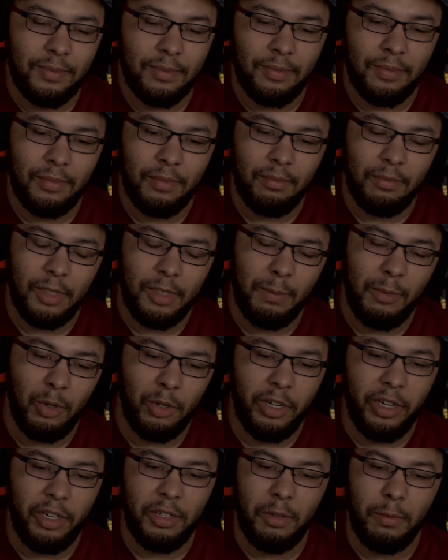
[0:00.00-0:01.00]
The
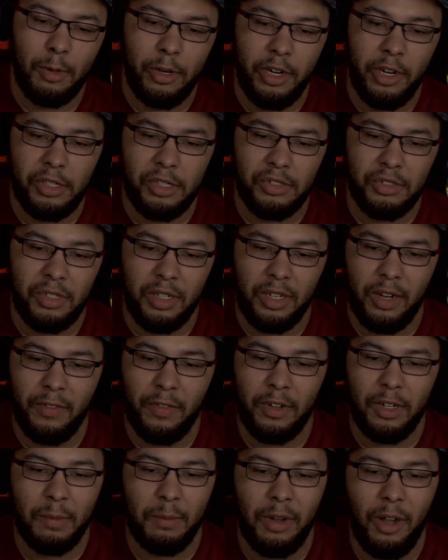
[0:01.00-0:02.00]
more, the more interesting of
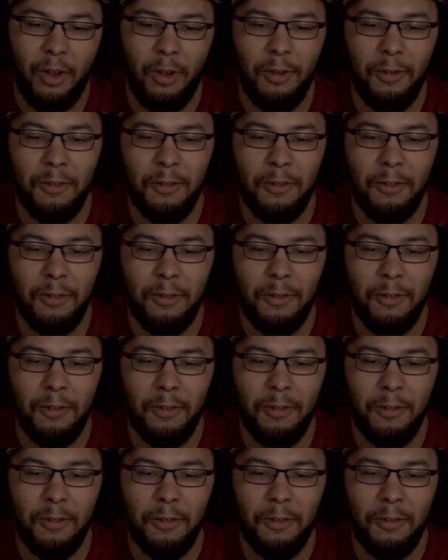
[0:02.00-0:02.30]
them all.